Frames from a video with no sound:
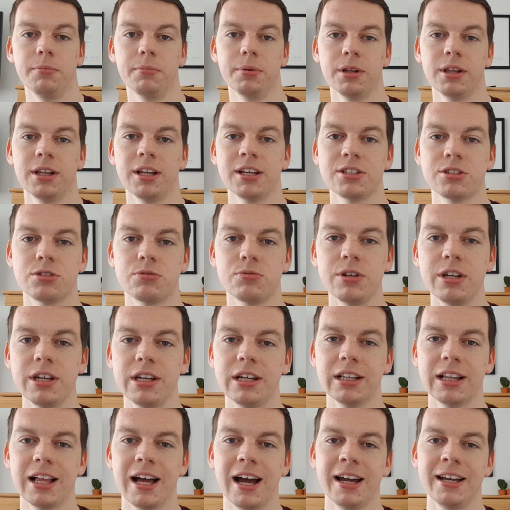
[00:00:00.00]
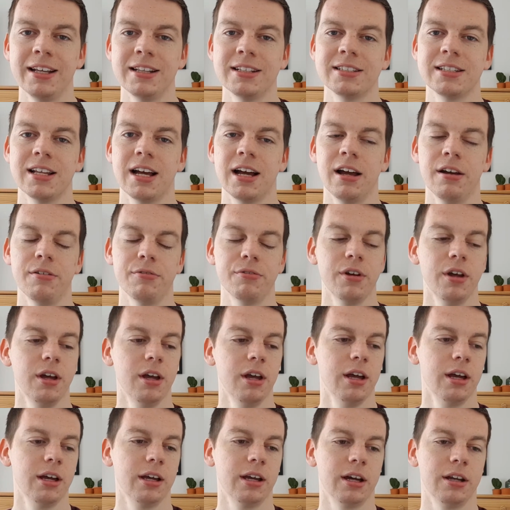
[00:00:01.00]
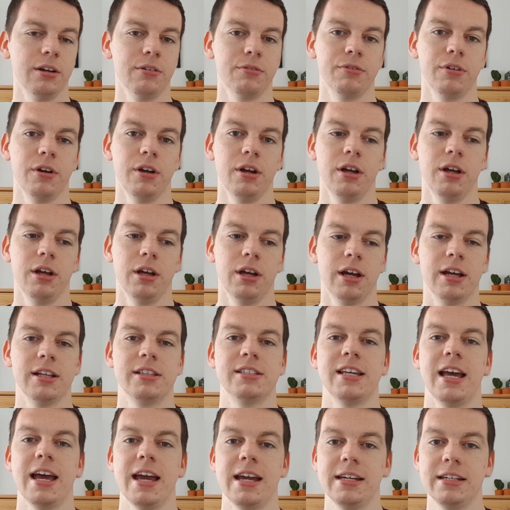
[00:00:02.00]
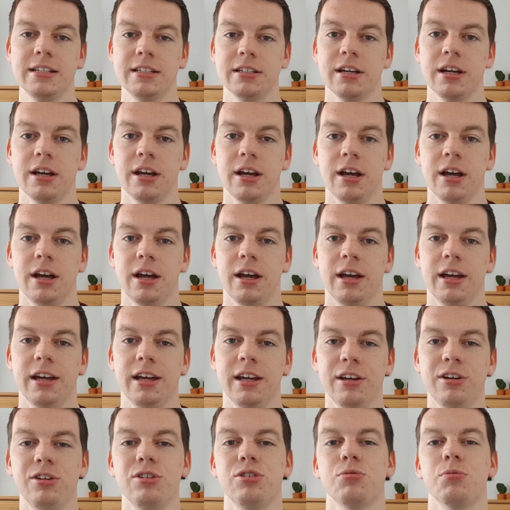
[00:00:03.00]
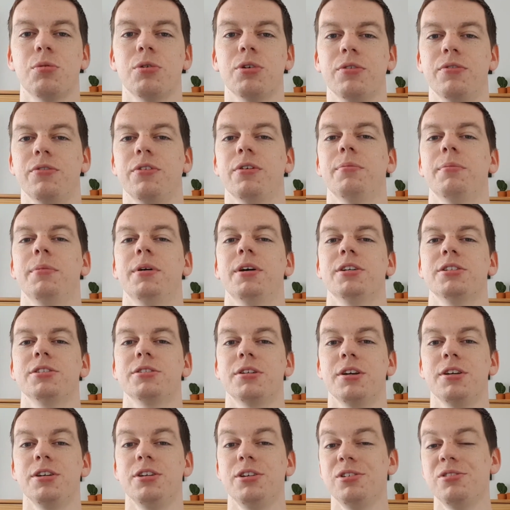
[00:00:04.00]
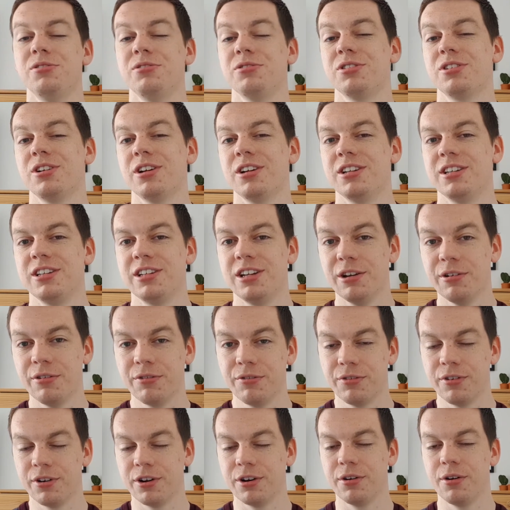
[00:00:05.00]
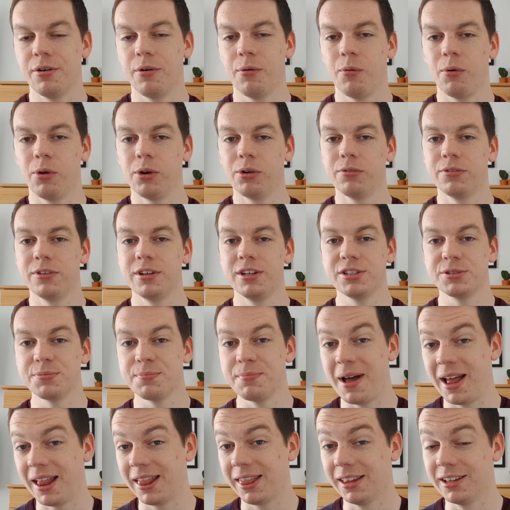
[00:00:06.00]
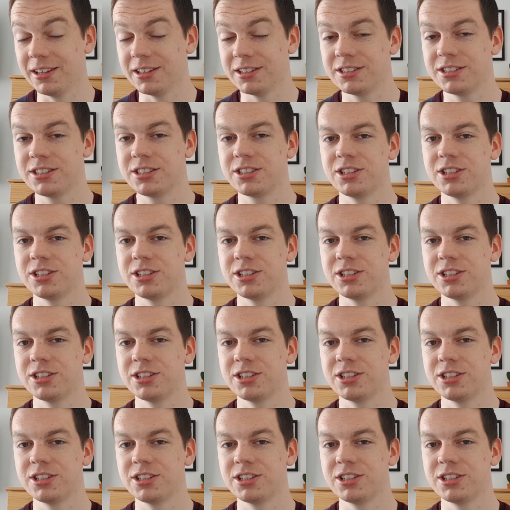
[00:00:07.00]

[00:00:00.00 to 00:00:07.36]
but last 3 clients that I've kind of attained, each one of them has used a different one of these methods.